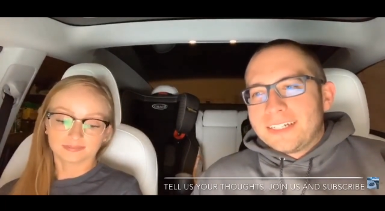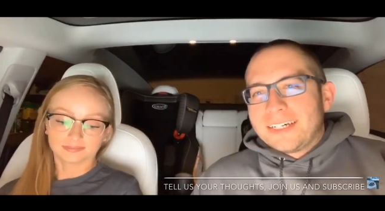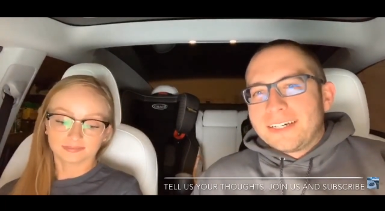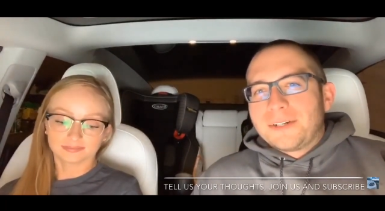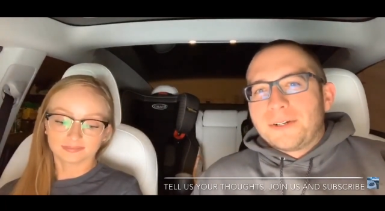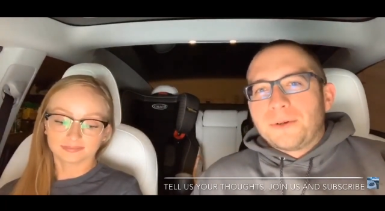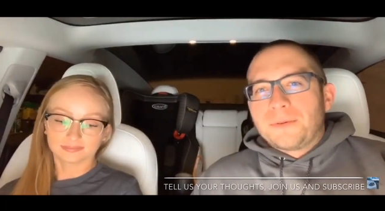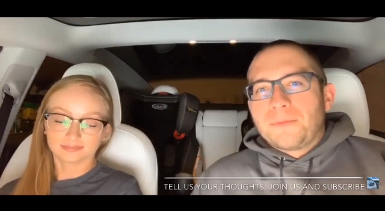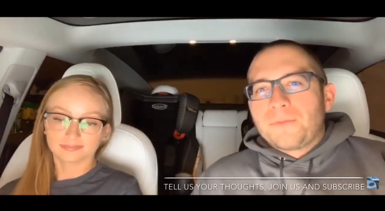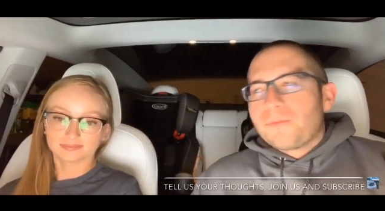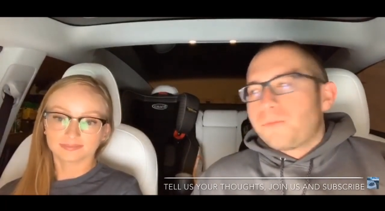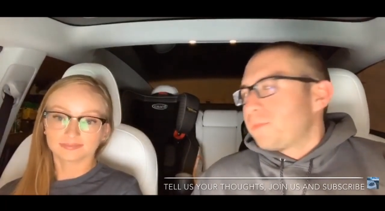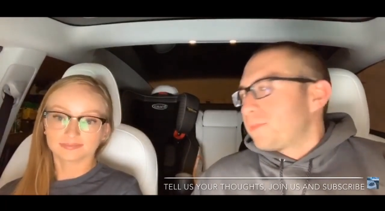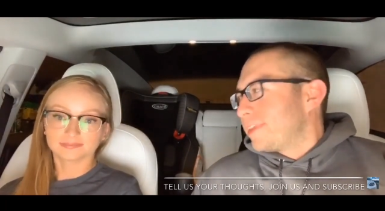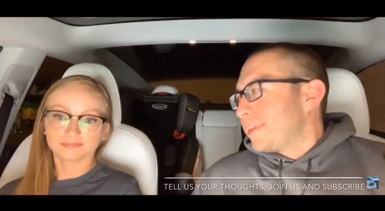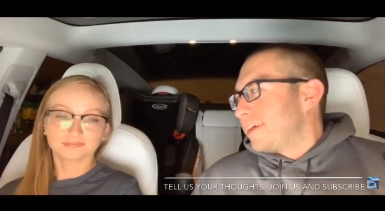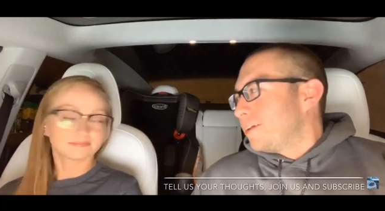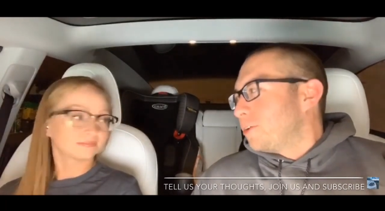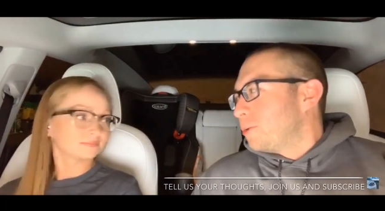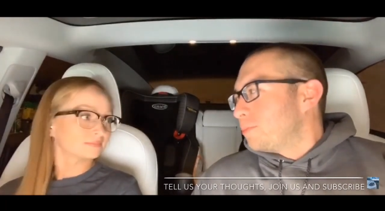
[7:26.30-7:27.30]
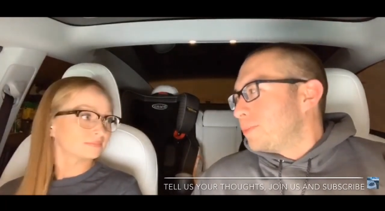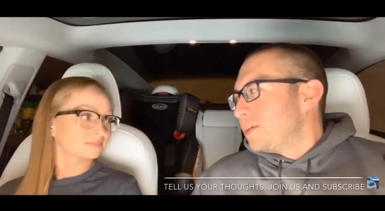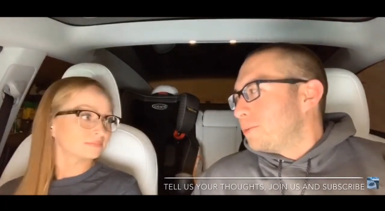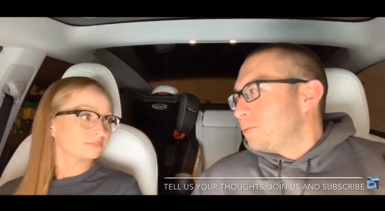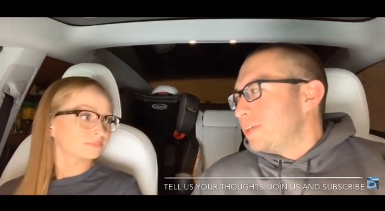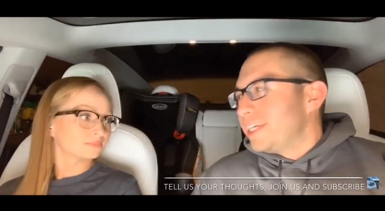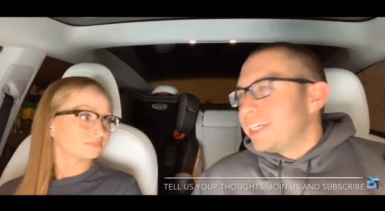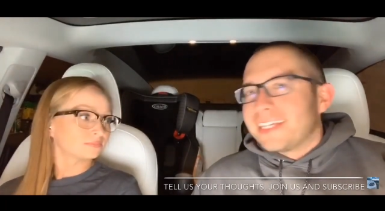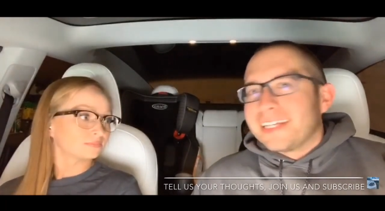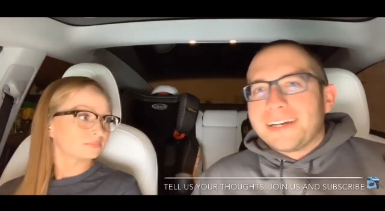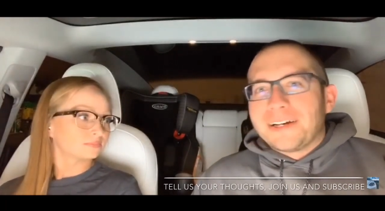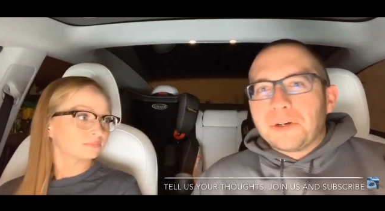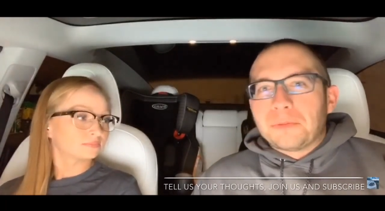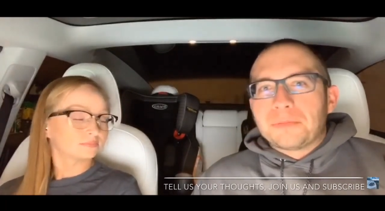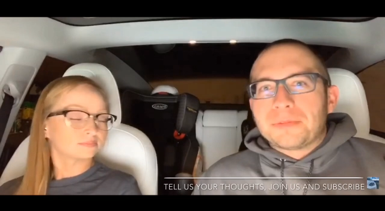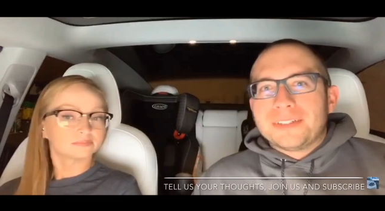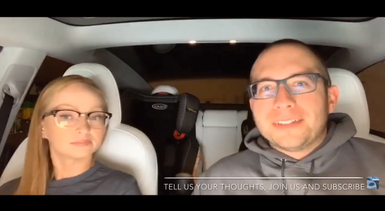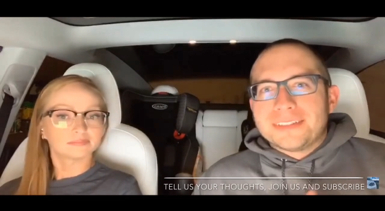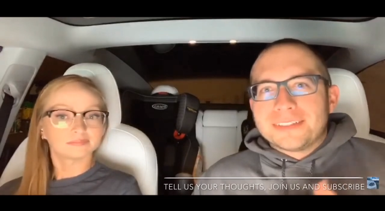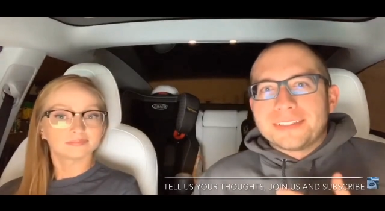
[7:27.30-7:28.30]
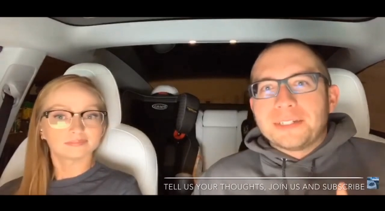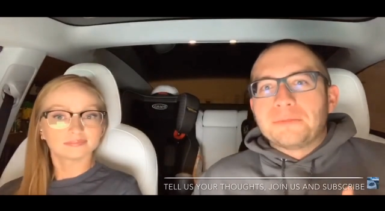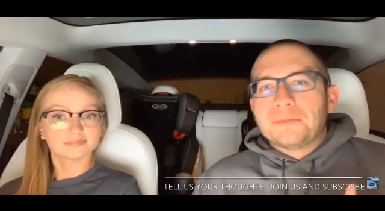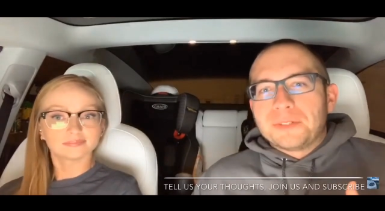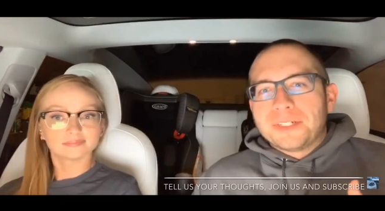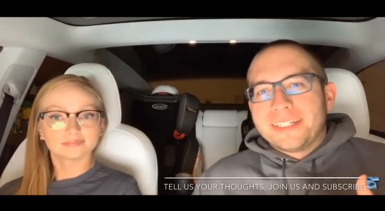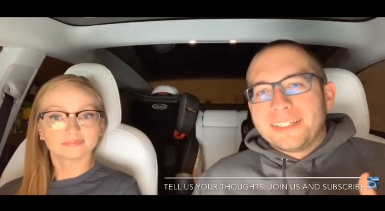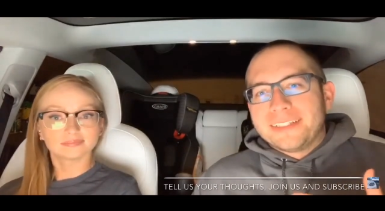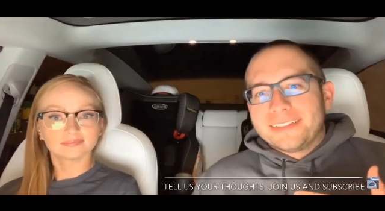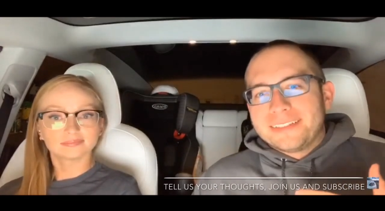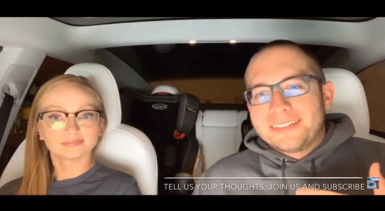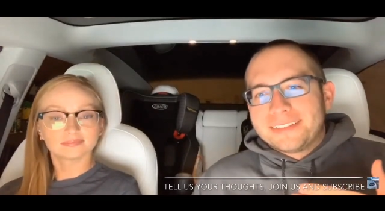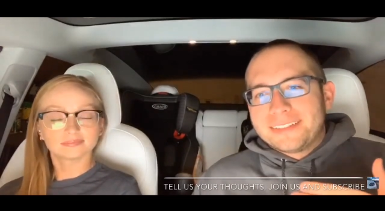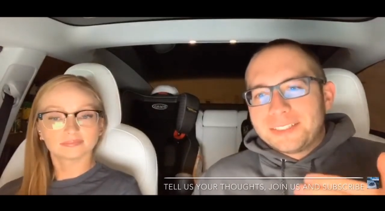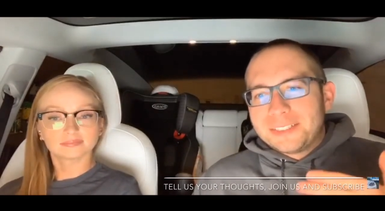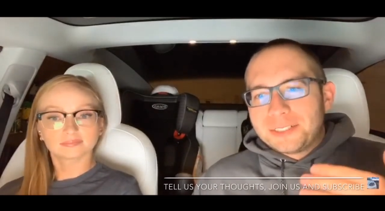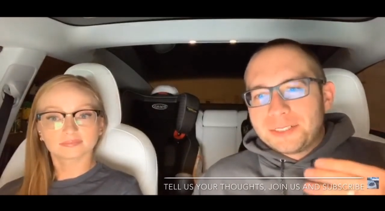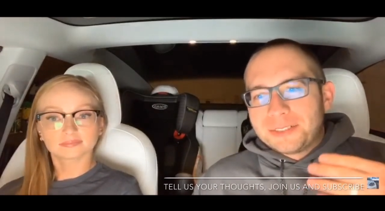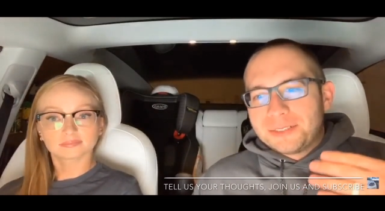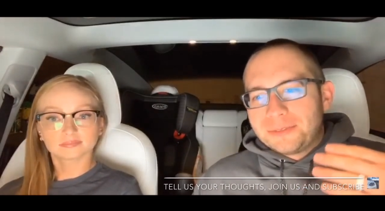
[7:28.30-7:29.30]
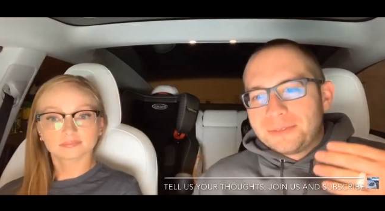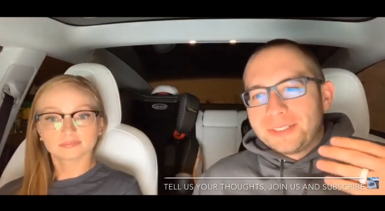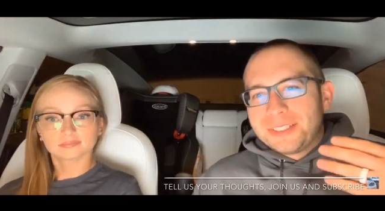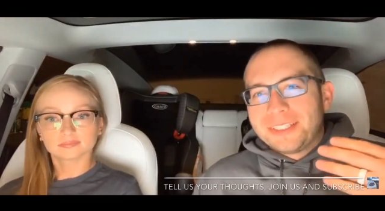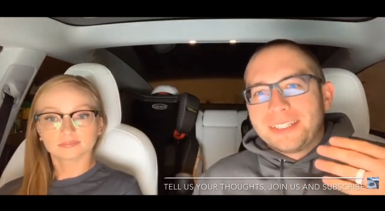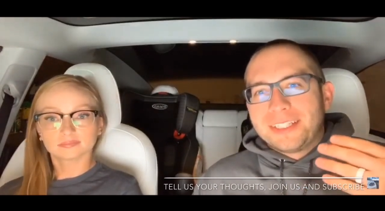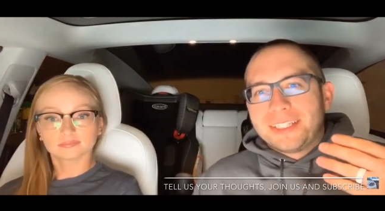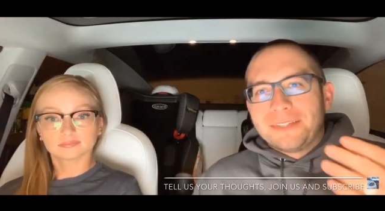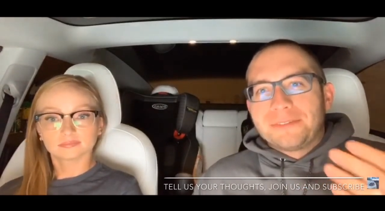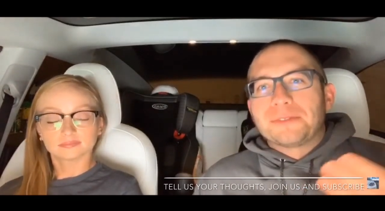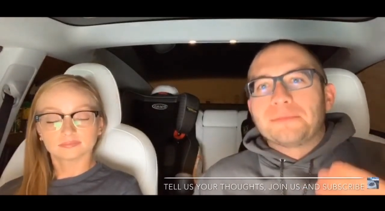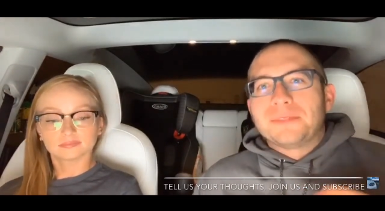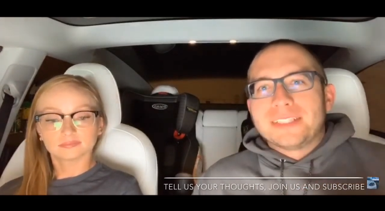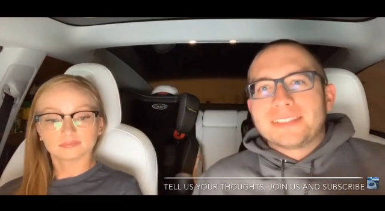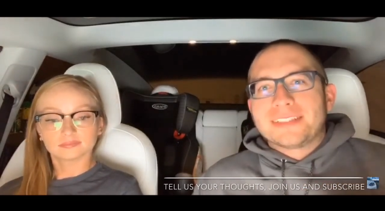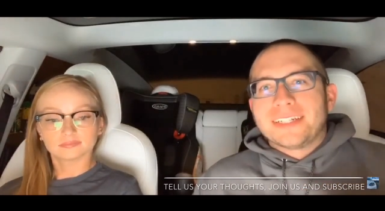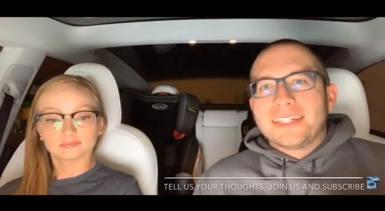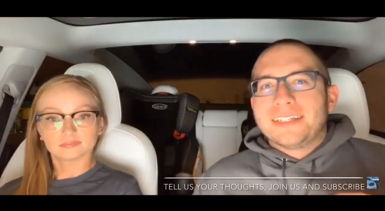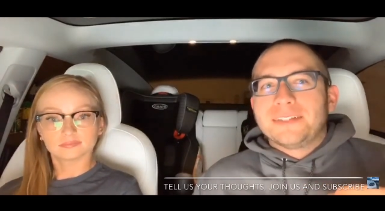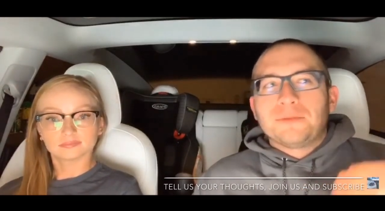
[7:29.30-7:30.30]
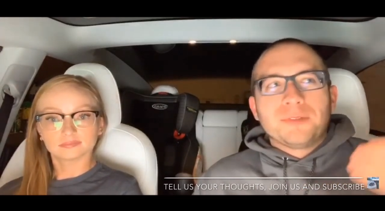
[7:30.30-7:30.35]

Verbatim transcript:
Speaker 1: I don't know. I hope that we can help in some way to just give some insight.